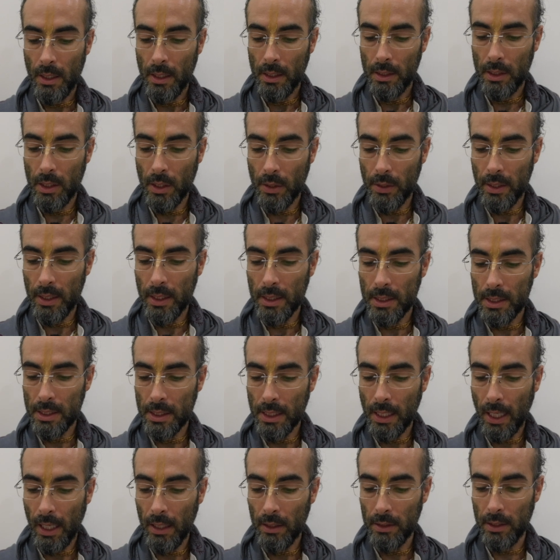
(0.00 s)
During his
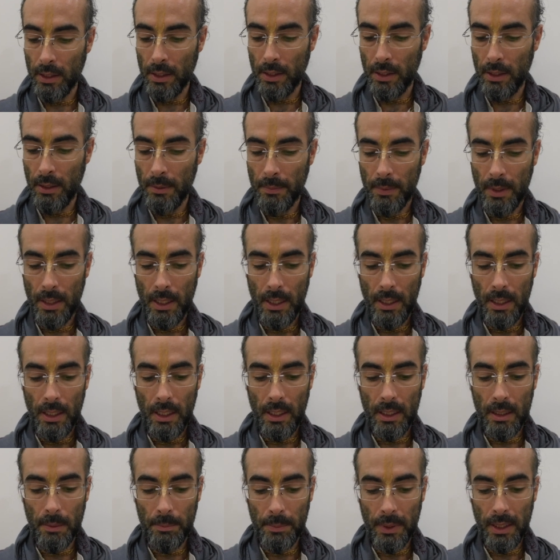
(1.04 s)
childhood, he
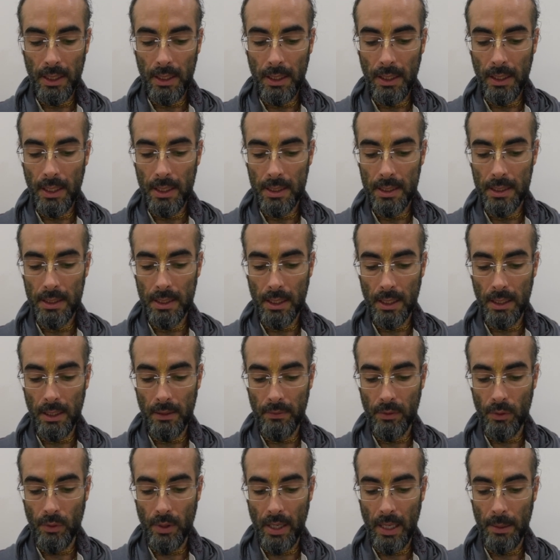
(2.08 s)
completed his study of
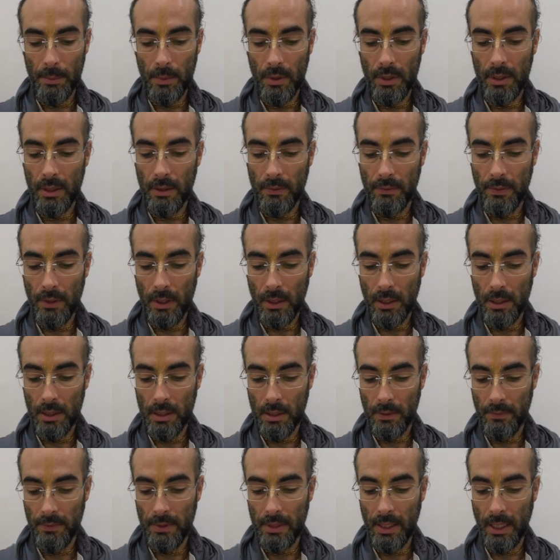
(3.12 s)
grammar in the village
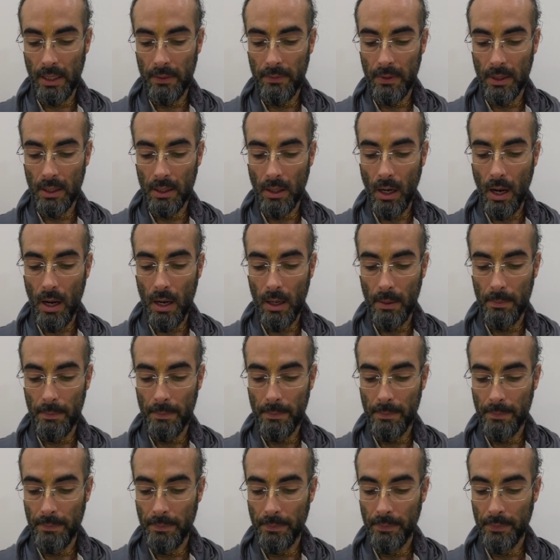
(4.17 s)
of Devagram.
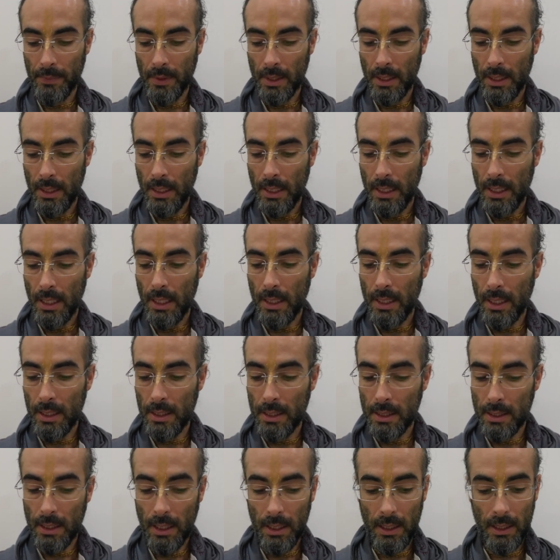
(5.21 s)
He then
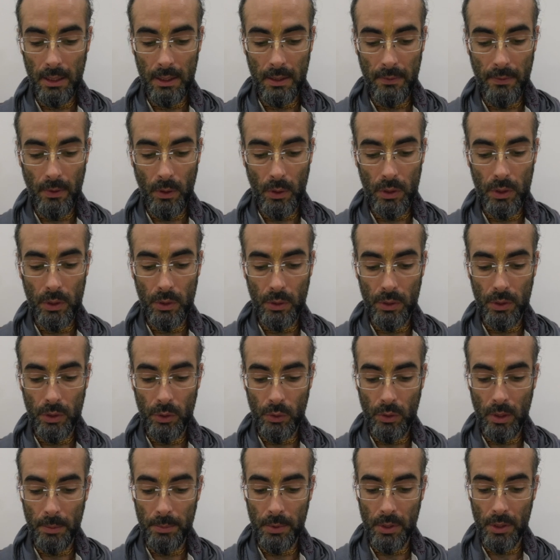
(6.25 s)
studied devotional
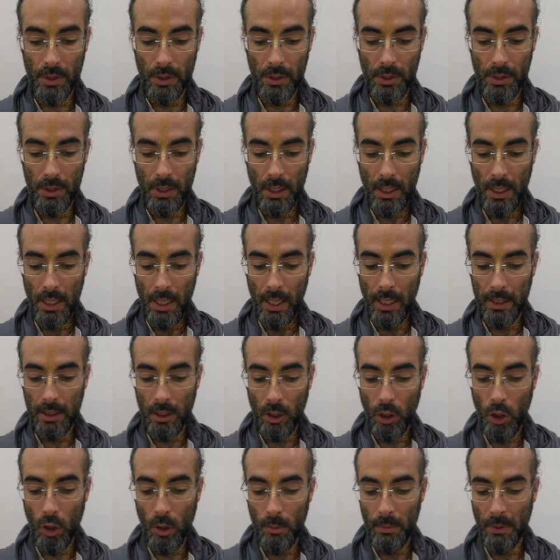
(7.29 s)
scriptures at the
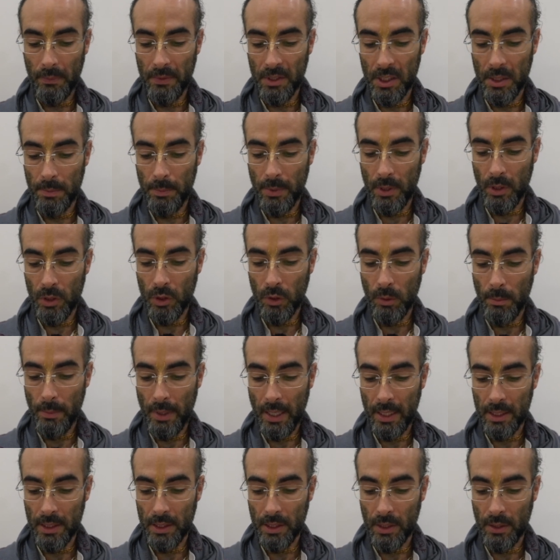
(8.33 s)
home of his spiritual
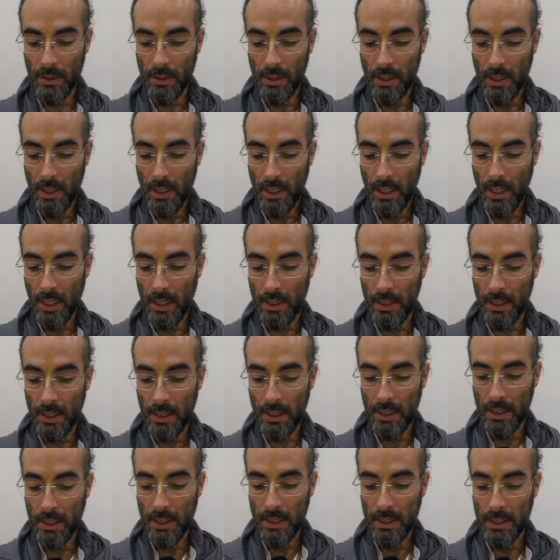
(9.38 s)
master in the
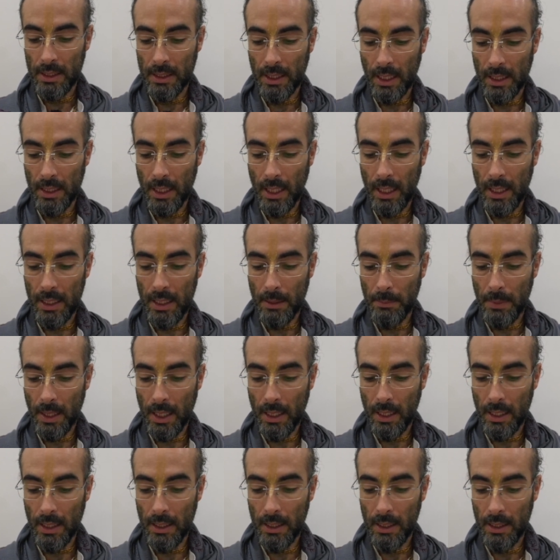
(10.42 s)

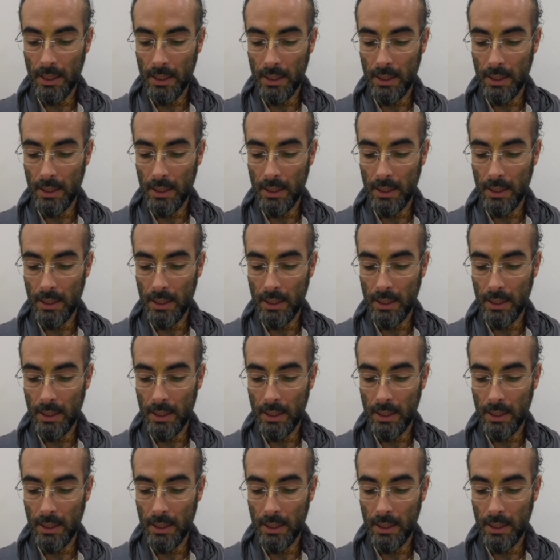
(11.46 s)
Sayadabad